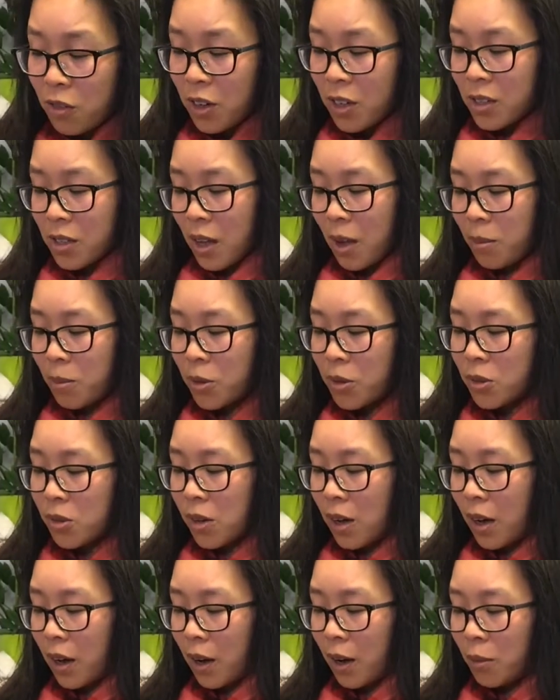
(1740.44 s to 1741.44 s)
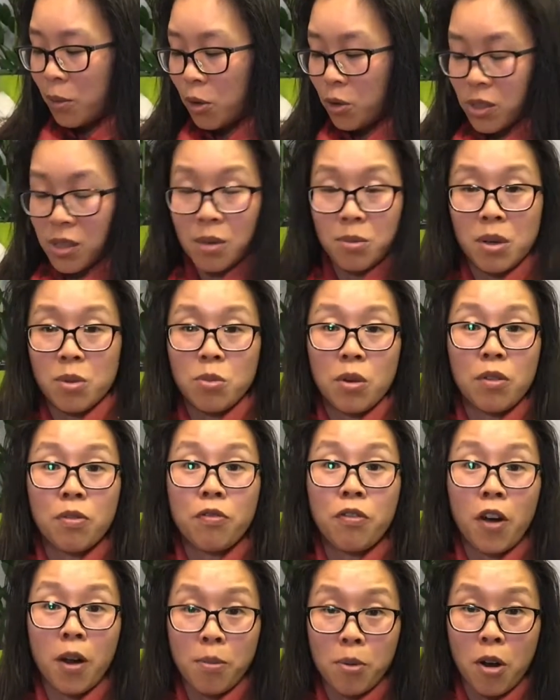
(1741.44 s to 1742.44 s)
example, or someone with
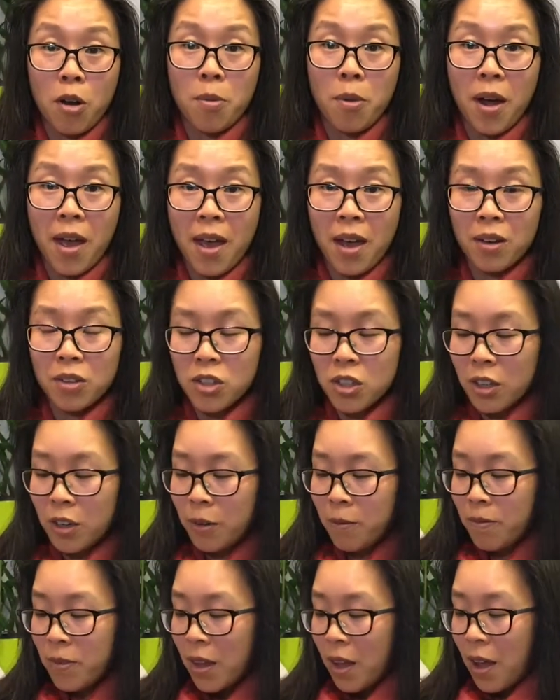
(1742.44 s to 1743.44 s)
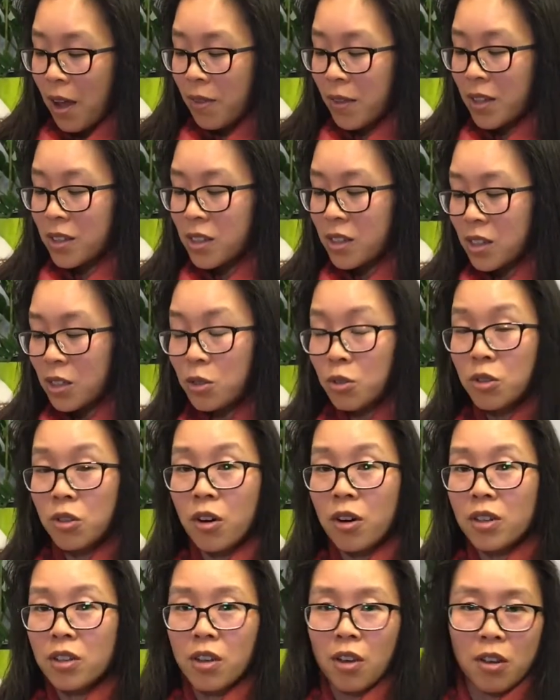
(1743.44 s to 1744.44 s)
fibromyalgia, and that's still
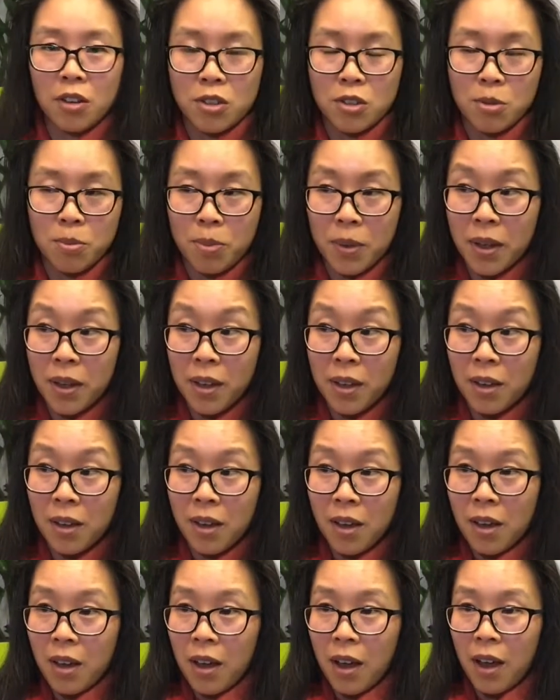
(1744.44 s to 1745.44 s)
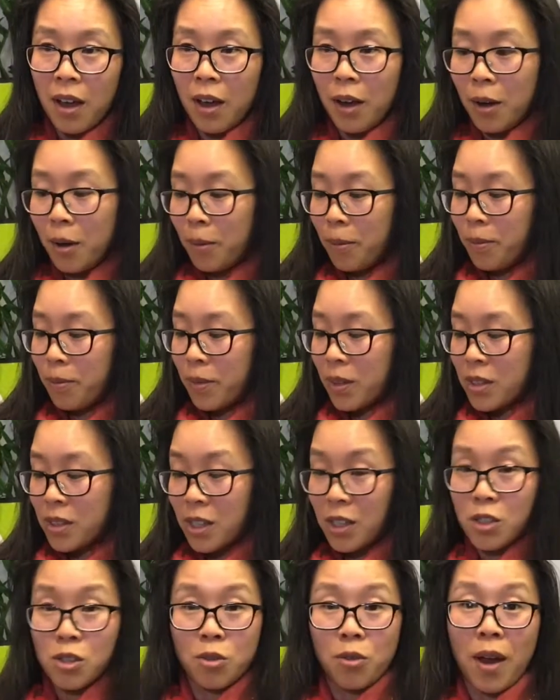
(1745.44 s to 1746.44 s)
not going to be
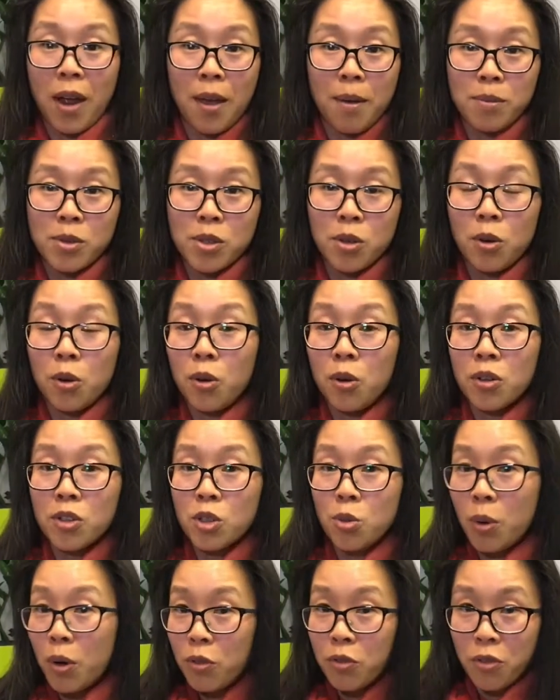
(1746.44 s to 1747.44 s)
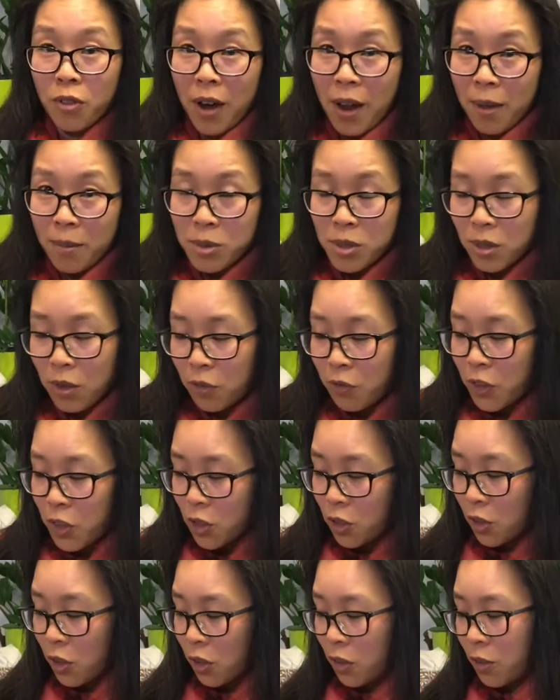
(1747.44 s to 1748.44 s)
6 grams or 12 grams of fish
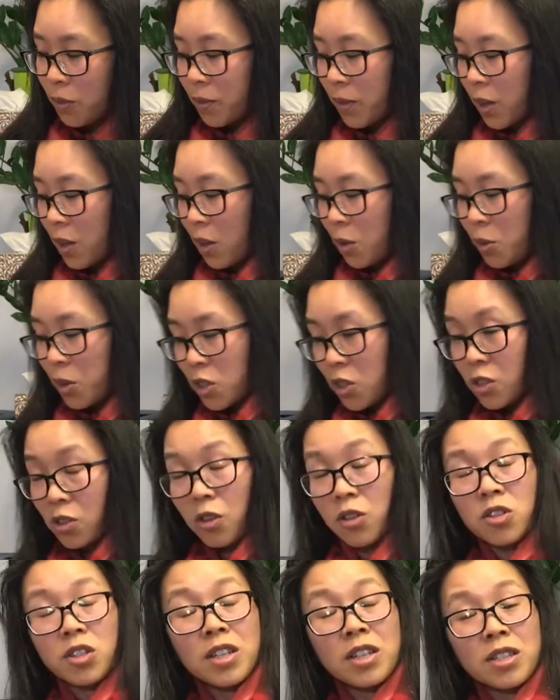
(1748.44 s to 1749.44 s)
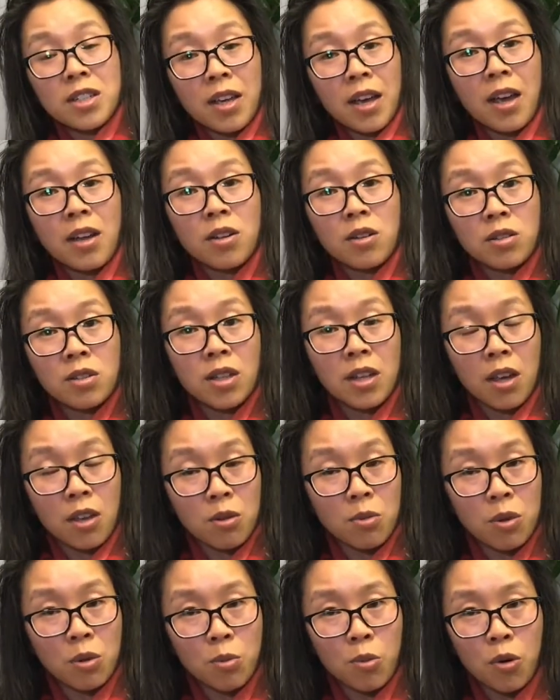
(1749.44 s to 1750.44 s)
oil, which is contraindicated together
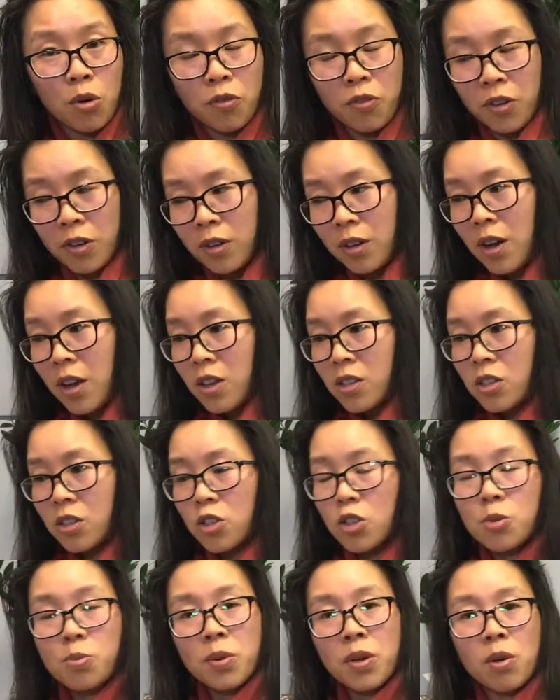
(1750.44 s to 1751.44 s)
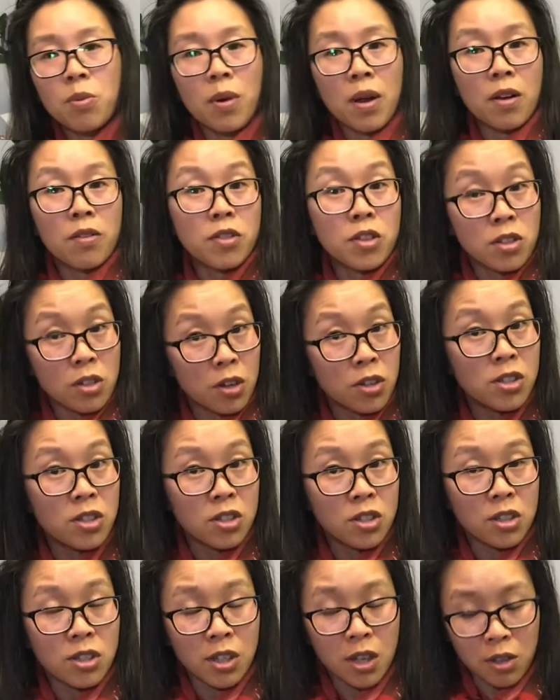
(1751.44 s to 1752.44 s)
with warfarin. So just be aware of the
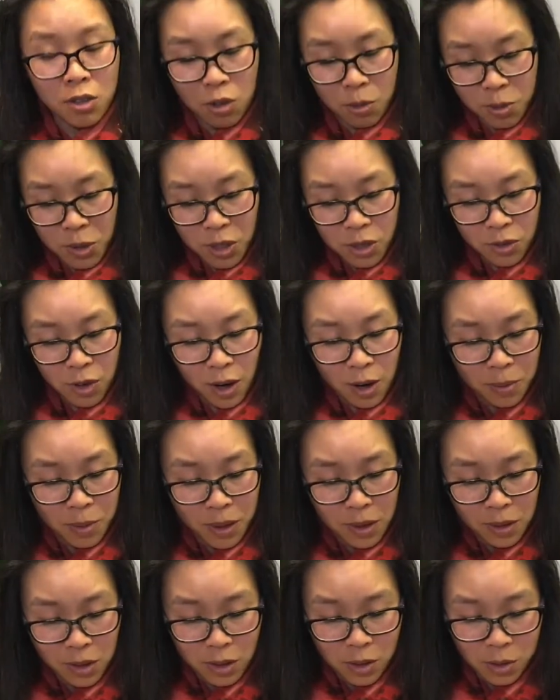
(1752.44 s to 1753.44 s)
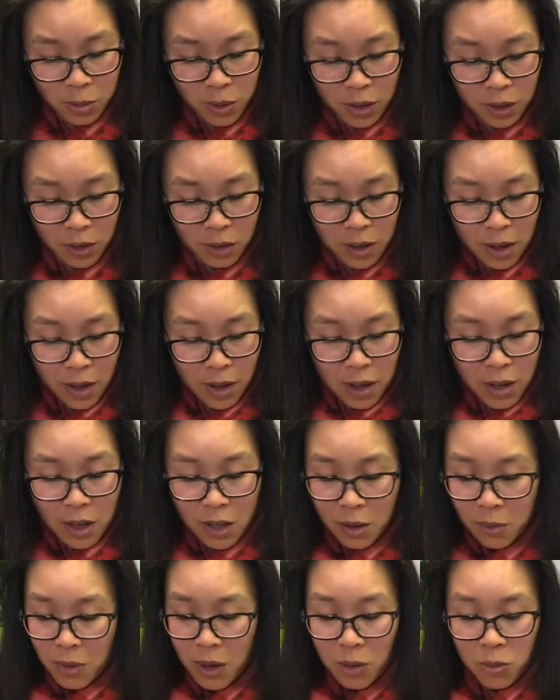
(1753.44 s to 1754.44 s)
dosages that you're prescribing as well.
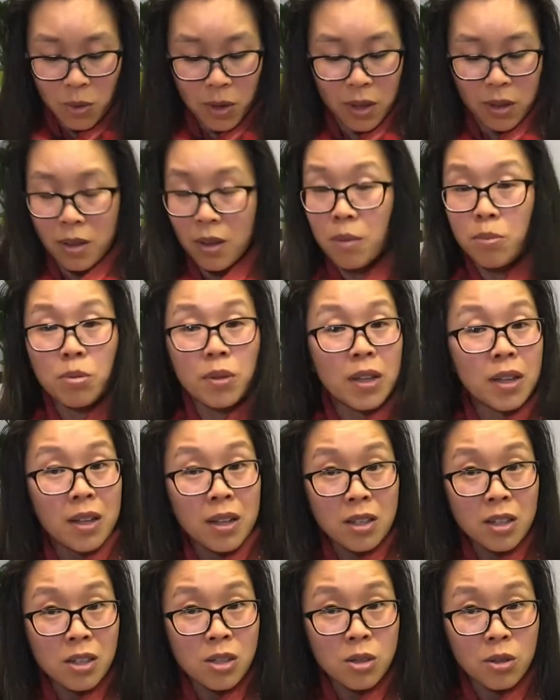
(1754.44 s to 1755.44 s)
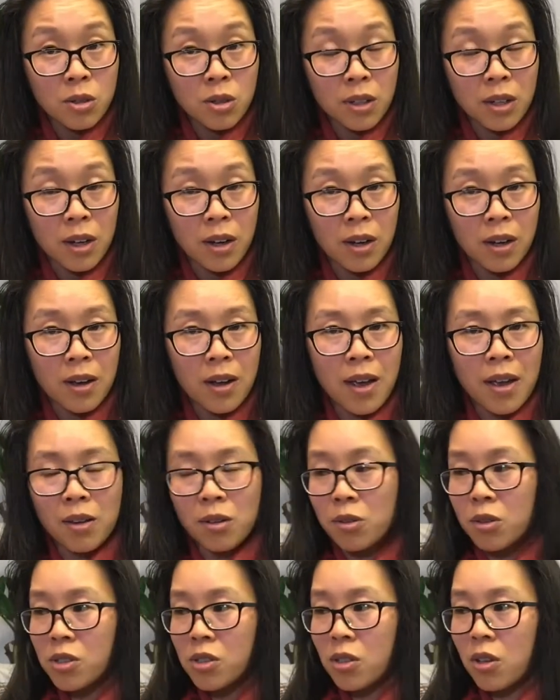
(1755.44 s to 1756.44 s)
Anyone with a bleeding disorder, and
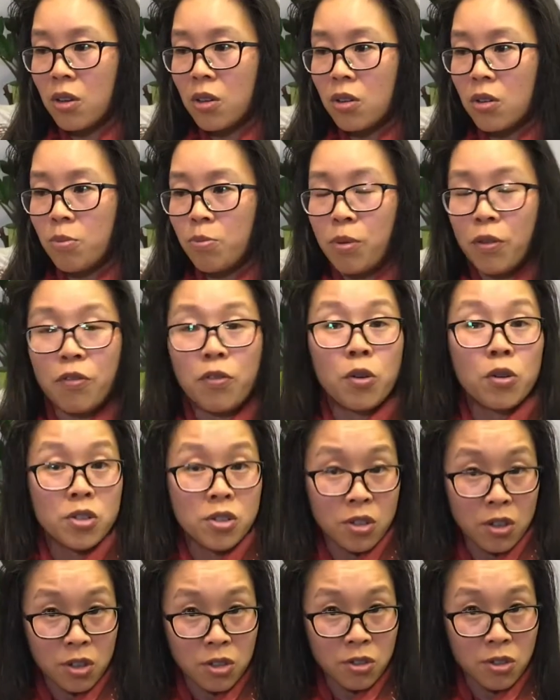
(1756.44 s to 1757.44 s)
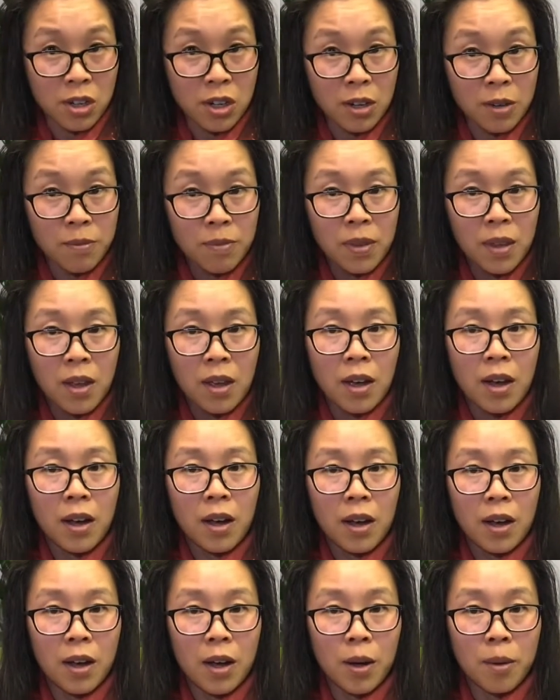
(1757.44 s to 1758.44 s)
also before surgery,
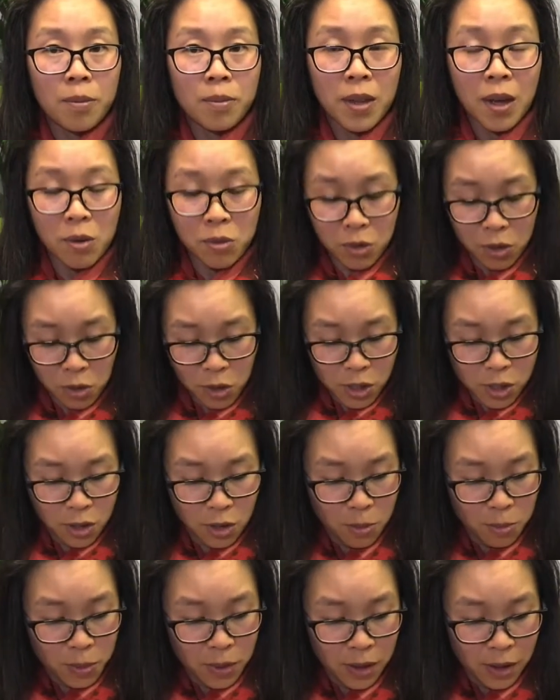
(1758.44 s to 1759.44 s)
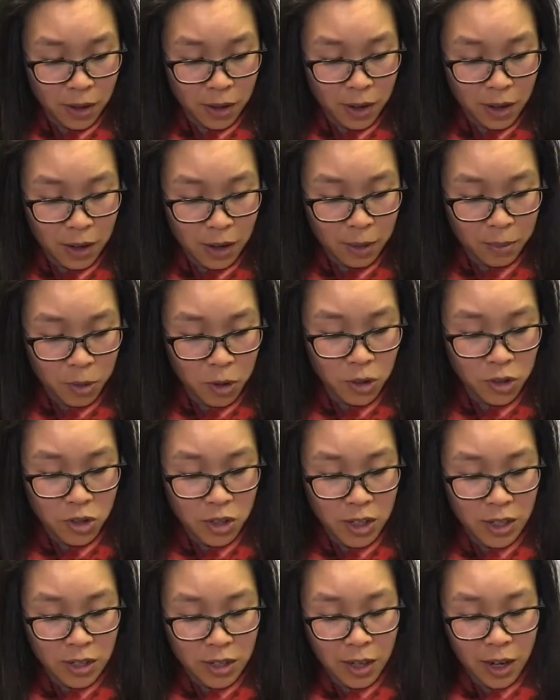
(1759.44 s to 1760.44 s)
that would also be
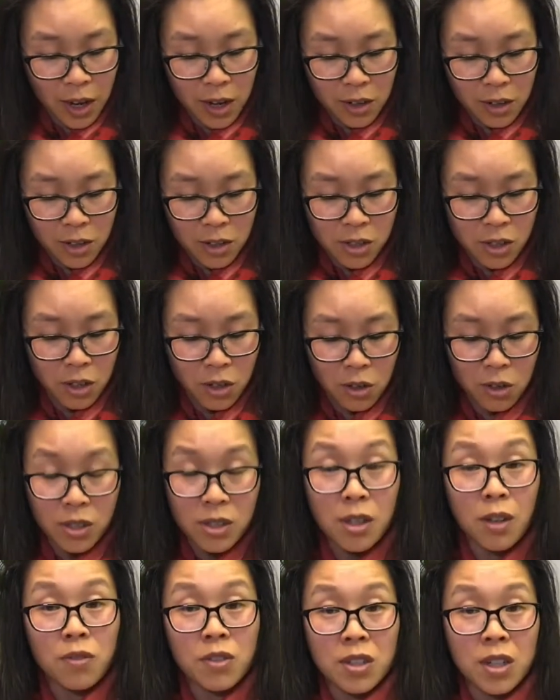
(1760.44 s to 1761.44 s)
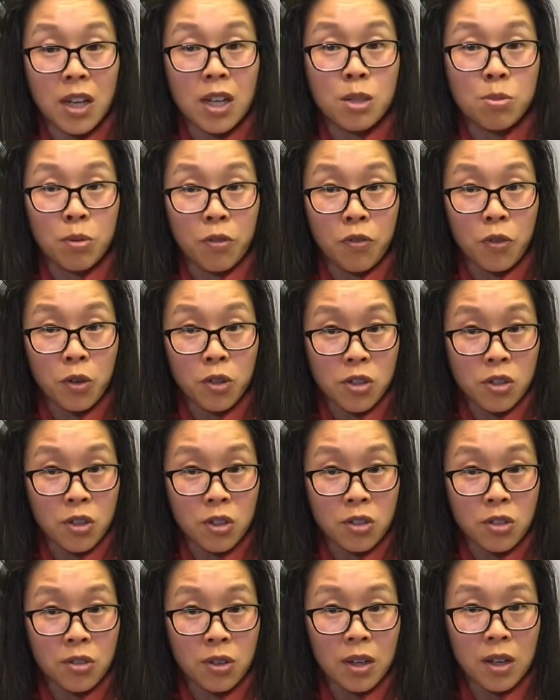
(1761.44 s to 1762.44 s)
contraindicated. So 7 days before
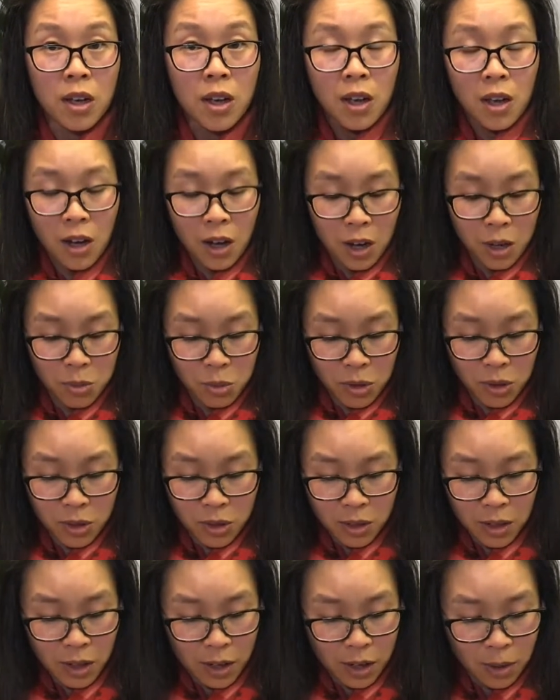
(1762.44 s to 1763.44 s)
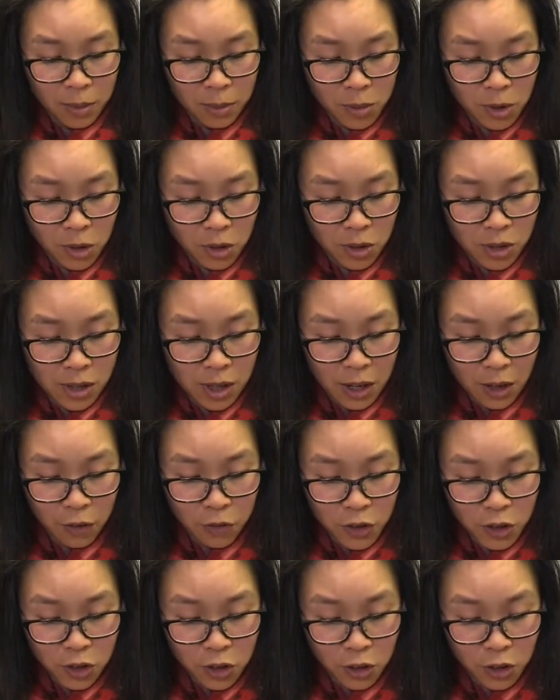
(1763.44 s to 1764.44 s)
surgery, I wouldn't use any
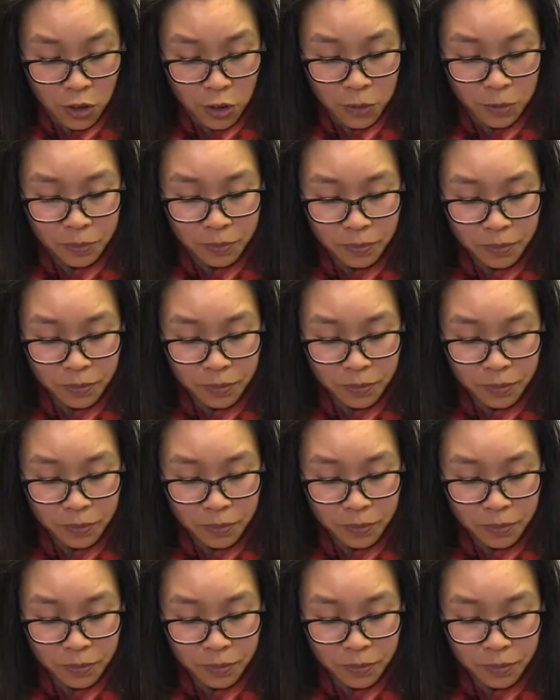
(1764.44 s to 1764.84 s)
fish oil.